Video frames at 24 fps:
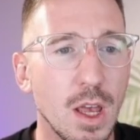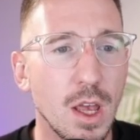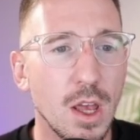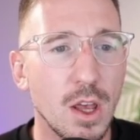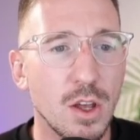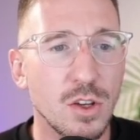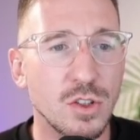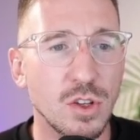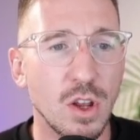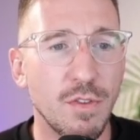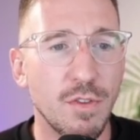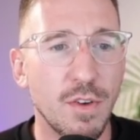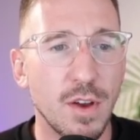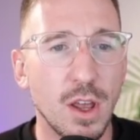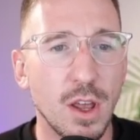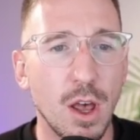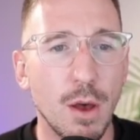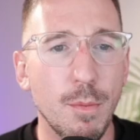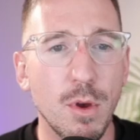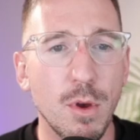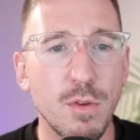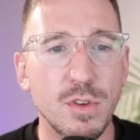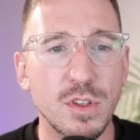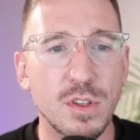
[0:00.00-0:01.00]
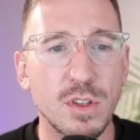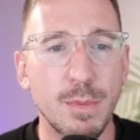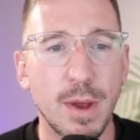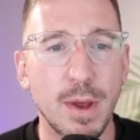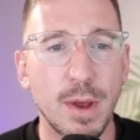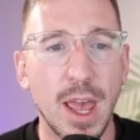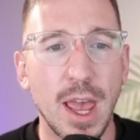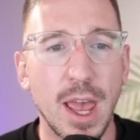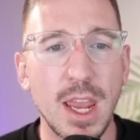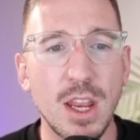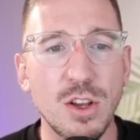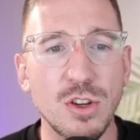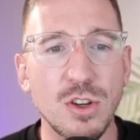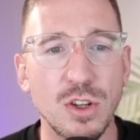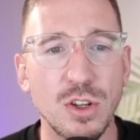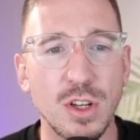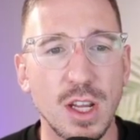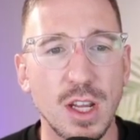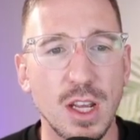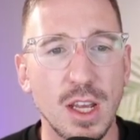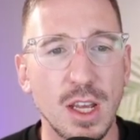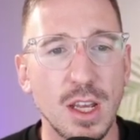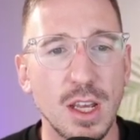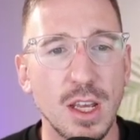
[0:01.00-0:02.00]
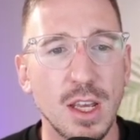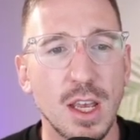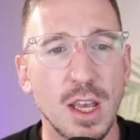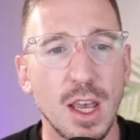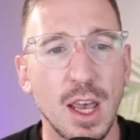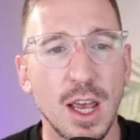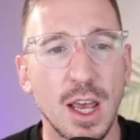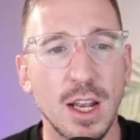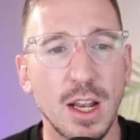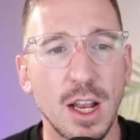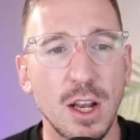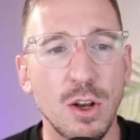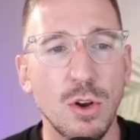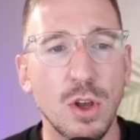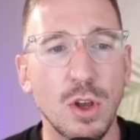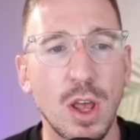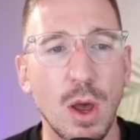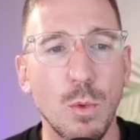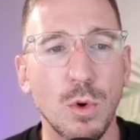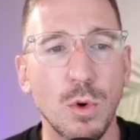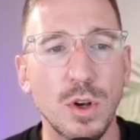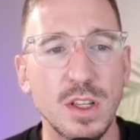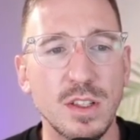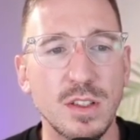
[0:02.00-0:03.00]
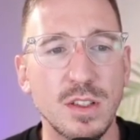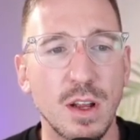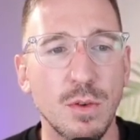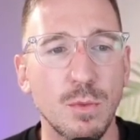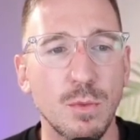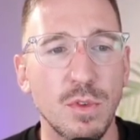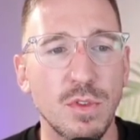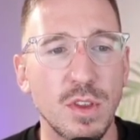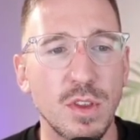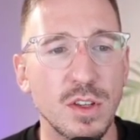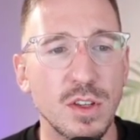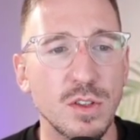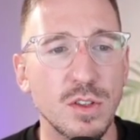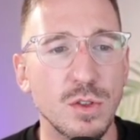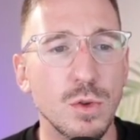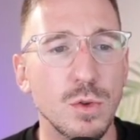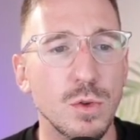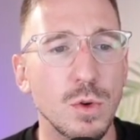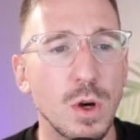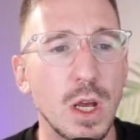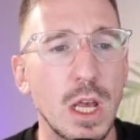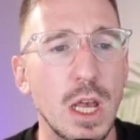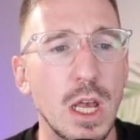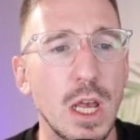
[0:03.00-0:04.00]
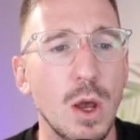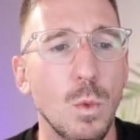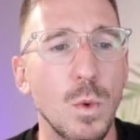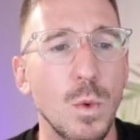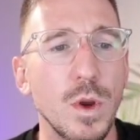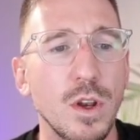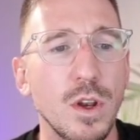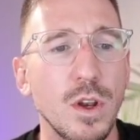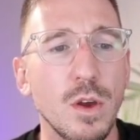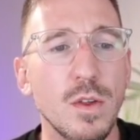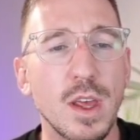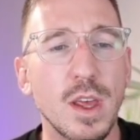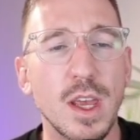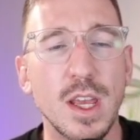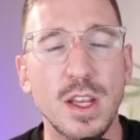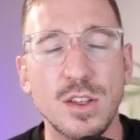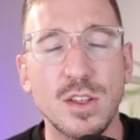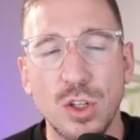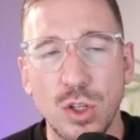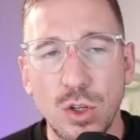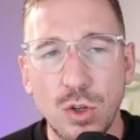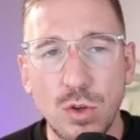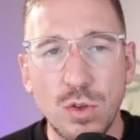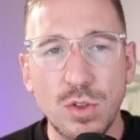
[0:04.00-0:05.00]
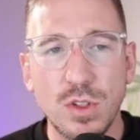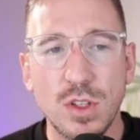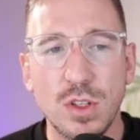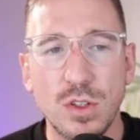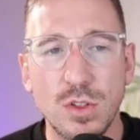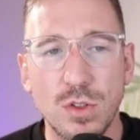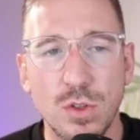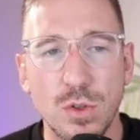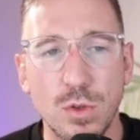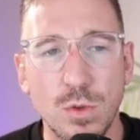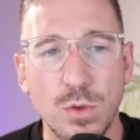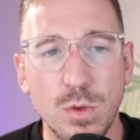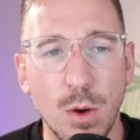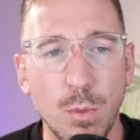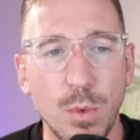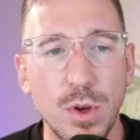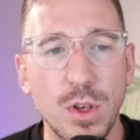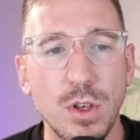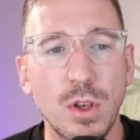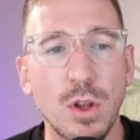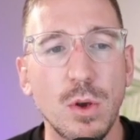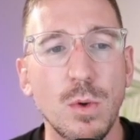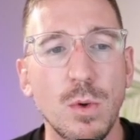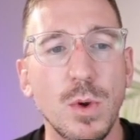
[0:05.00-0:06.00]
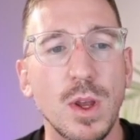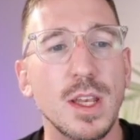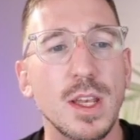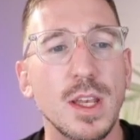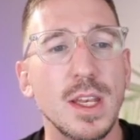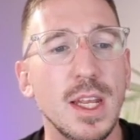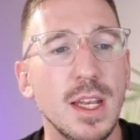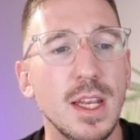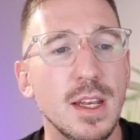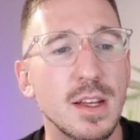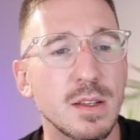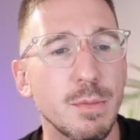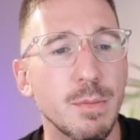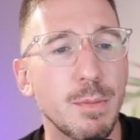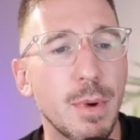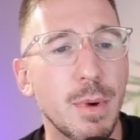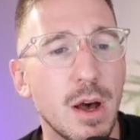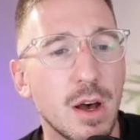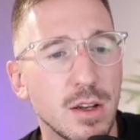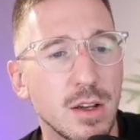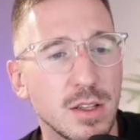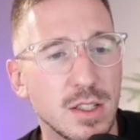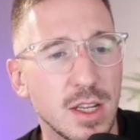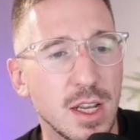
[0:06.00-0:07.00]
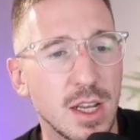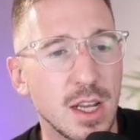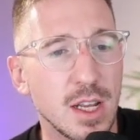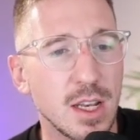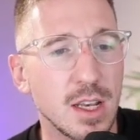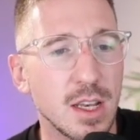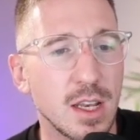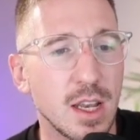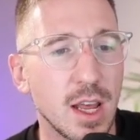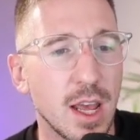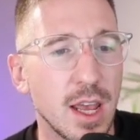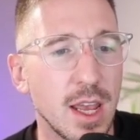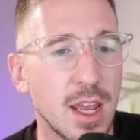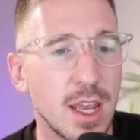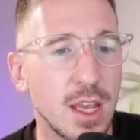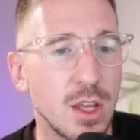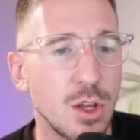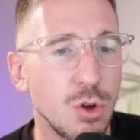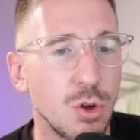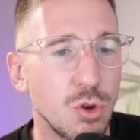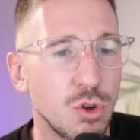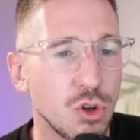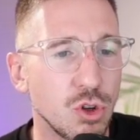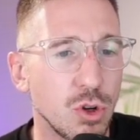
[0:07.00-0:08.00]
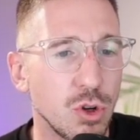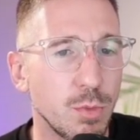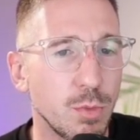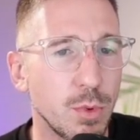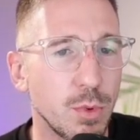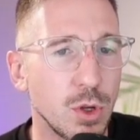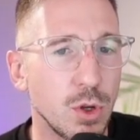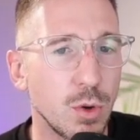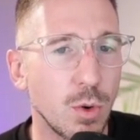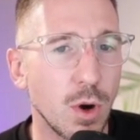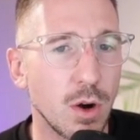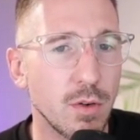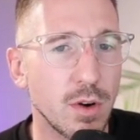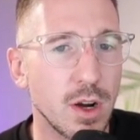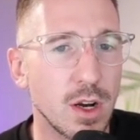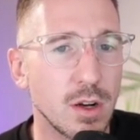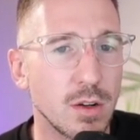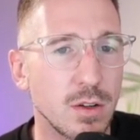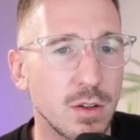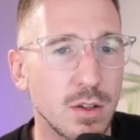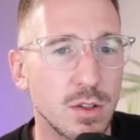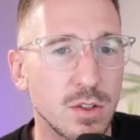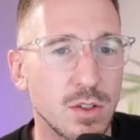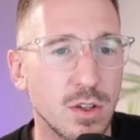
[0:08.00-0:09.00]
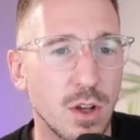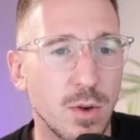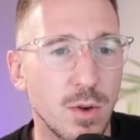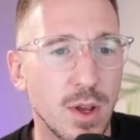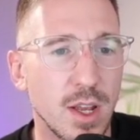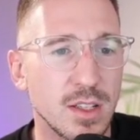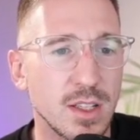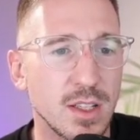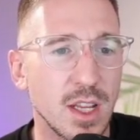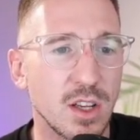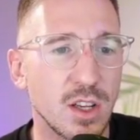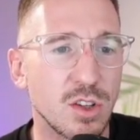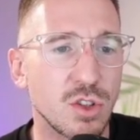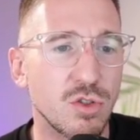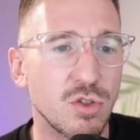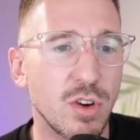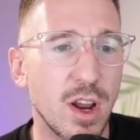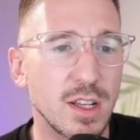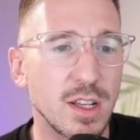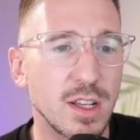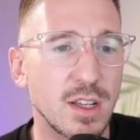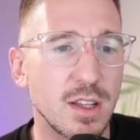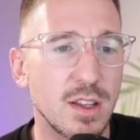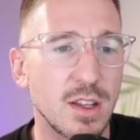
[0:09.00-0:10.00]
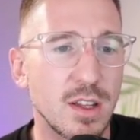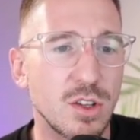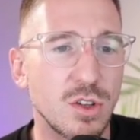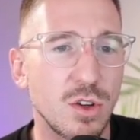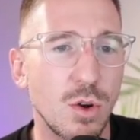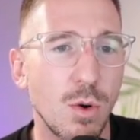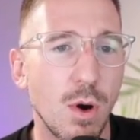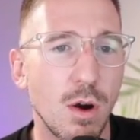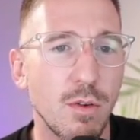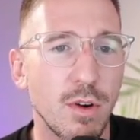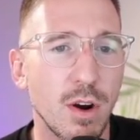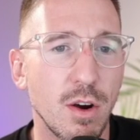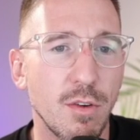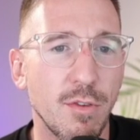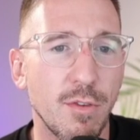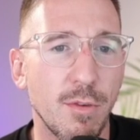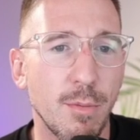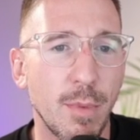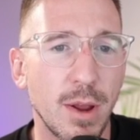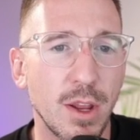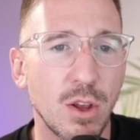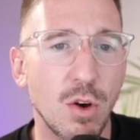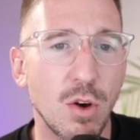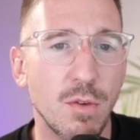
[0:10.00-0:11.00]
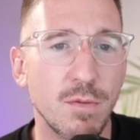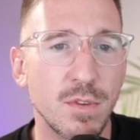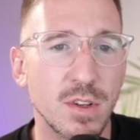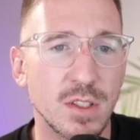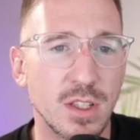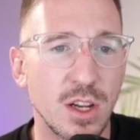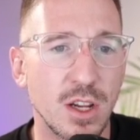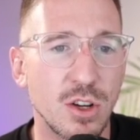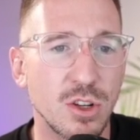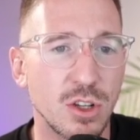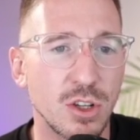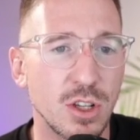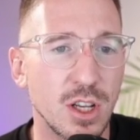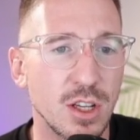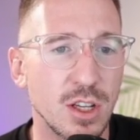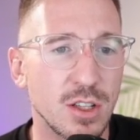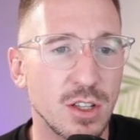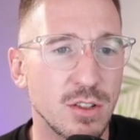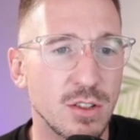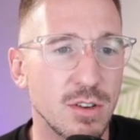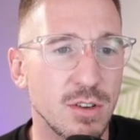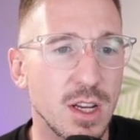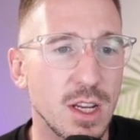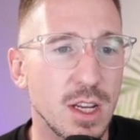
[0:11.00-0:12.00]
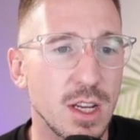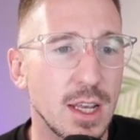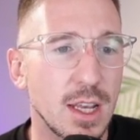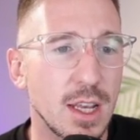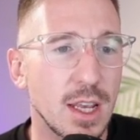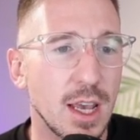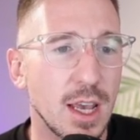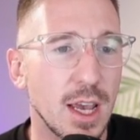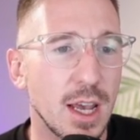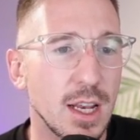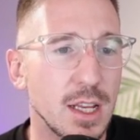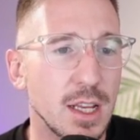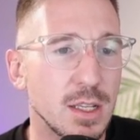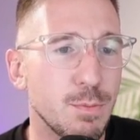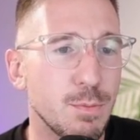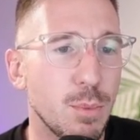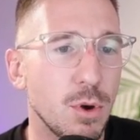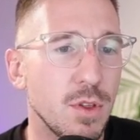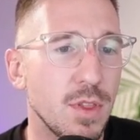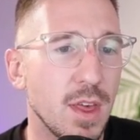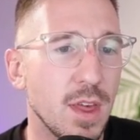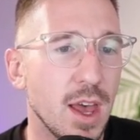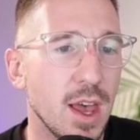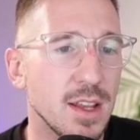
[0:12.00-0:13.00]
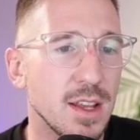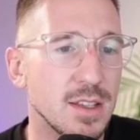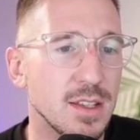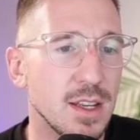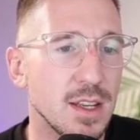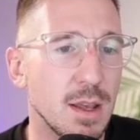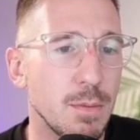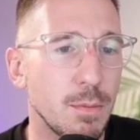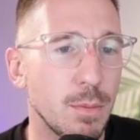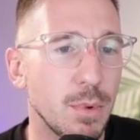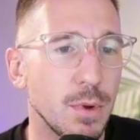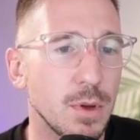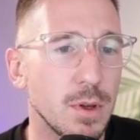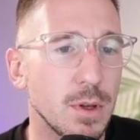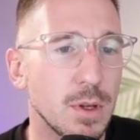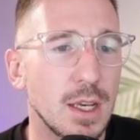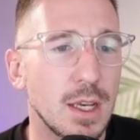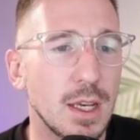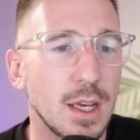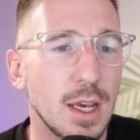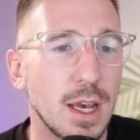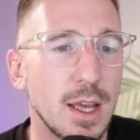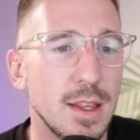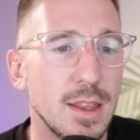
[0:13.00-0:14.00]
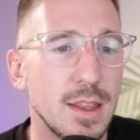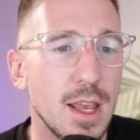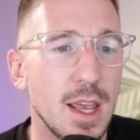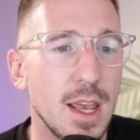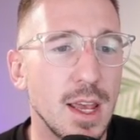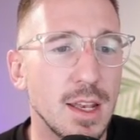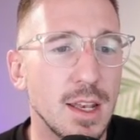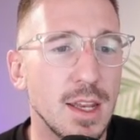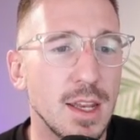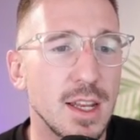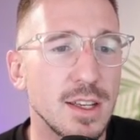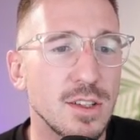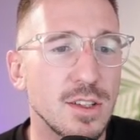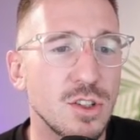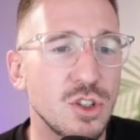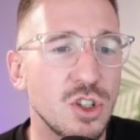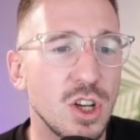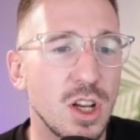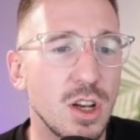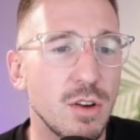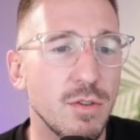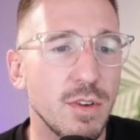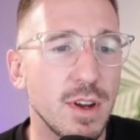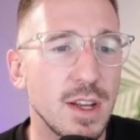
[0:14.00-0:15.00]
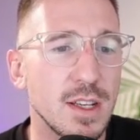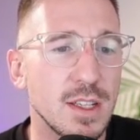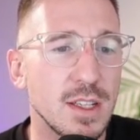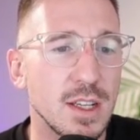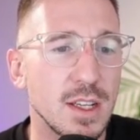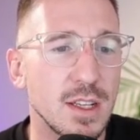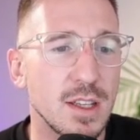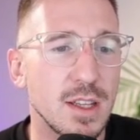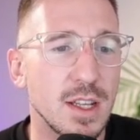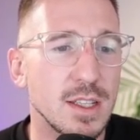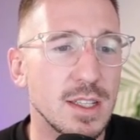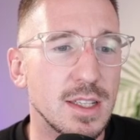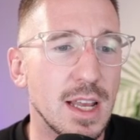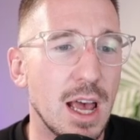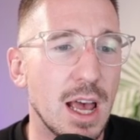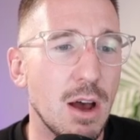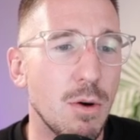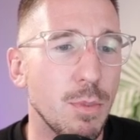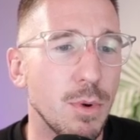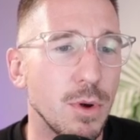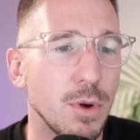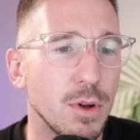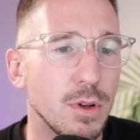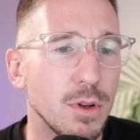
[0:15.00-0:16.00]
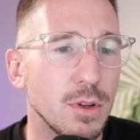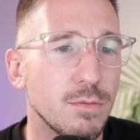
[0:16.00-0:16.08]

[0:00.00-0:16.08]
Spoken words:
So if I come over to my agent here and I look at what it's done with this tool, we know that it's used this tool and we know it needed to pass in a YouTube URL. So it's extracted this URL from my conversation history and it's put that as an input, and then it's generated this output.